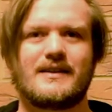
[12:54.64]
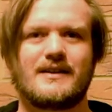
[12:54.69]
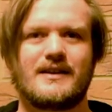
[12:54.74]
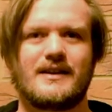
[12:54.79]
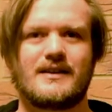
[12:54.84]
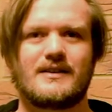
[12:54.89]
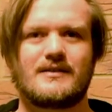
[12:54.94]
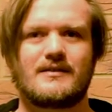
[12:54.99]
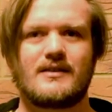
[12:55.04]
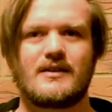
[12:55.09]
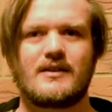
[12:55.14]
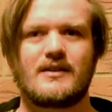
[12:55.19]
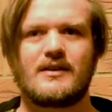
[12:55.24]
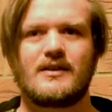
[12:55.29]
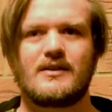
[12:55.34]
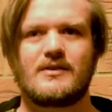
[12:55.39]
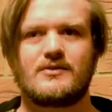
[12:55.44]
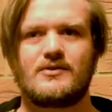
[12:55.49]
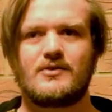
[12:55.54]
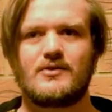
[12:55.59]
And then
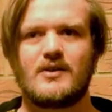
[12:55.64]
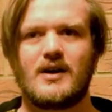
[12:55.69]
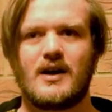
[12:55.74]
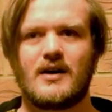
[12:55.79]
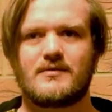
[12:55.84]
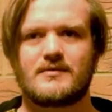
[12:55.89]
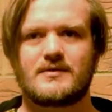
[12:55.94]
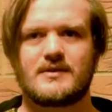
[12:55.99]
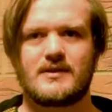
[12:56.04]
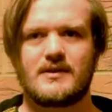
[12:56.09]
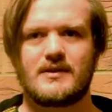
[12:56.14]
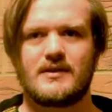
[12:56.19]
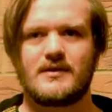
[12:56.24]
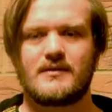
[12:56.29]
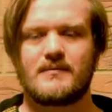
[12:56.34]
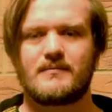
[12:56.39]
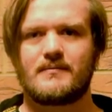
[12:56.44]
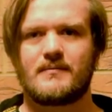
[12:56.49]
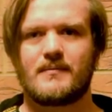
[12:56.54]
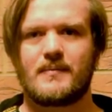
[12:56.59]
you have
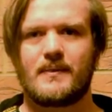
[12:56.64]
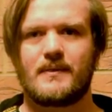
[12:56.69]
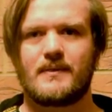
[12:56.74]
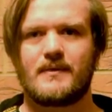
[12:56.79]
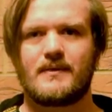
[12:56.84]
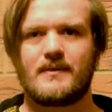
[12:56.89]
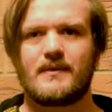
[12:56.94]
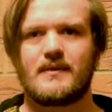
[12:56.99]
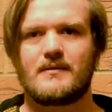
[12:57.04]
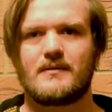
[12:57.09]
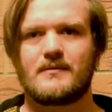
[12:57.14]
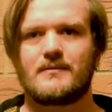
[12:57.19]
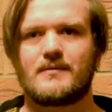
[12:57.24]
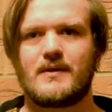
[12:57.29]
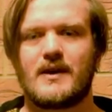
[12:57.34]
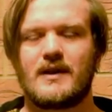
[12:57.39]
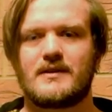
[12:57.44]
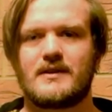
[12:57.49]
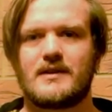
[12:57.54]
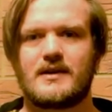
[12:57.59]
to
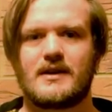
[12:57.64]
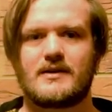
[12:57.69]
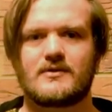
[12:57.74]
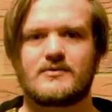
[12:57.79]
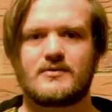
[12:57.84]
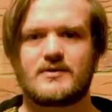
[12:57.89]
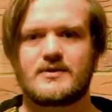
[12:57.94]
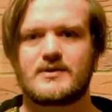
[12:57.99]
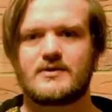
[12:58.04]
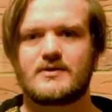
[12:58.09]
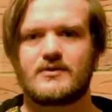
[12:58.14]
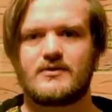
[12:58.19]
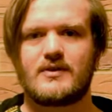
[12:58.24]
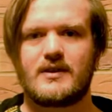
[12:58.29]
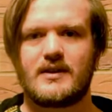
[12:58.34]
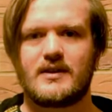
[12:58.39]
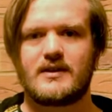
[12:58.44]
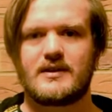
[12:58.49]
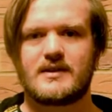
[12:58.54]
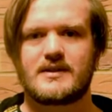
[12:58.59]
find the entrance
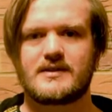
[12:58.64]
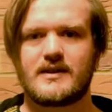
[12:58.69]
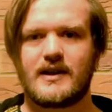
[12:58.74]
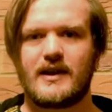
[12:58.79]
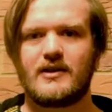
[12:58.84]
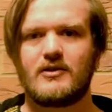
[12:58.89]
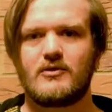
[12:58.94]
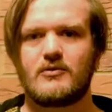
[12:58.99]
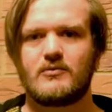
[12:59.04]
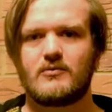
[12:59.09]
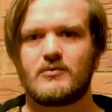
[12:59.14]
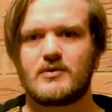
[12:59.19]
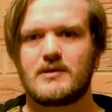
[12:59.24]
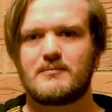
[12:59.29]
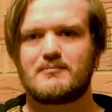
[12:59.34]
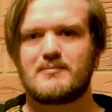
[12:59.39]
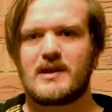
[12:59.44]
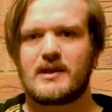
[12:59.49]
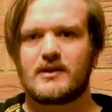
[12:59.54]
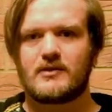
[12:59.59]
to the silo
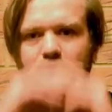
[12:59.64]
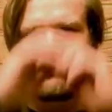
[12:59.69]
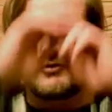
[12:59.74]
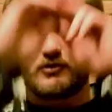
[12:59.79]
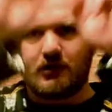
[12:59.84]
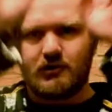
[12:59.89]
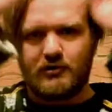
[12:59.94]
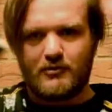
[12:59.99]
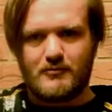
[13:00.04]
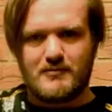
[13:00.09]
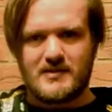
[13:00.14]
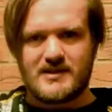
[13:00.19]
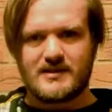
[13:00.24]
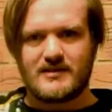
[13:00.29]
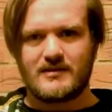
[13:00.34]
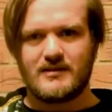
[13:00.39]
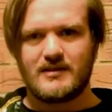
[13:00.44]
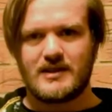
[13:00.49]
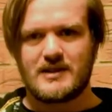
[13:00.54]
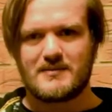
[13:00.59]
where the big nuclear
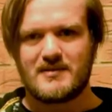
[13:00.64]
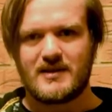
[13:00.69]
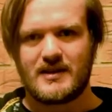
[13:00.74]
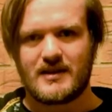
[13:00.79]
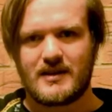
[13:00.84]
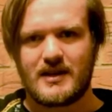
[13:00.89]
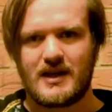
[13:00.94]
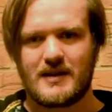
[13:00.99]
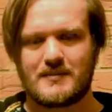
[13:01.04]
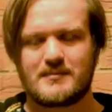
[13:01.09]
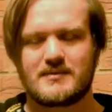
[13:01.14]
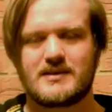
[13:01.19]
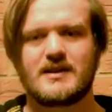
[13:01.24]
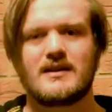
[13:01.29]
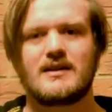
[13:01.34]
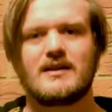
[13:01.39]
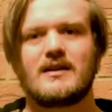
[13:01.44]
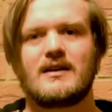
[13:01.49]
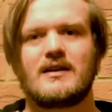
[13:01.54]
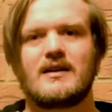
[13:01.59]
missile is being
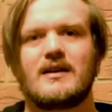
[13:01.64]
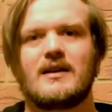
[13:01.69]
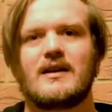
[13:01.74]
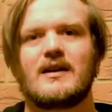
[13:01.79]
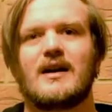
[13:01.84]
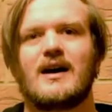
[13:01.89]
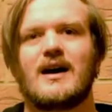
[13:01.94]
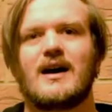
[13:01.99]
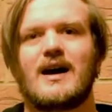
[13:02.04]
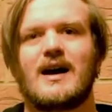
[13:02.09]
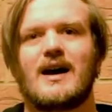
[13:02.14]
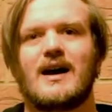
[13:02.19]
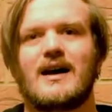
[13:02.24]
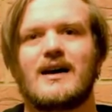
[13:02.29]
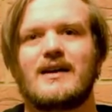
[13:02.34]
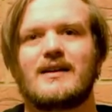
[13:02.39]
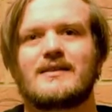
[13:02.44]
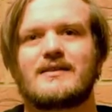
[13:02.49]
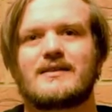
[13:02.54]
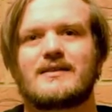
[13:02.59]
kept.
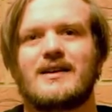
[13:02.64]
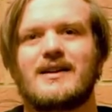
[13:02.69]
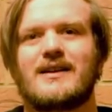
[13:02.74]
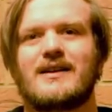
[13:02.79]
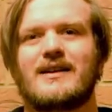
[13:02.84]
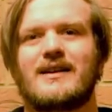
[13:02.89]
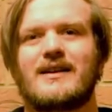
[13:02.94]
And